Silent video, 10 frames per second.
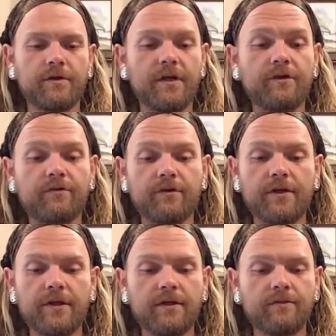get
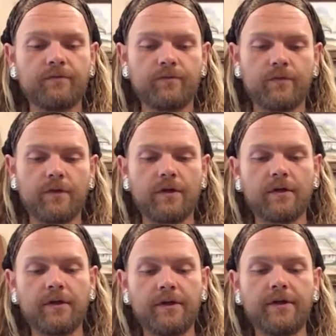really a
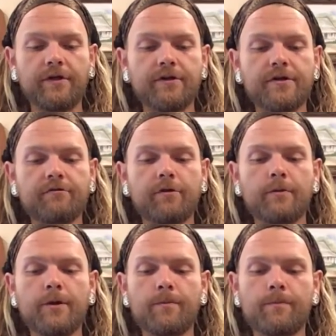clean energy from it.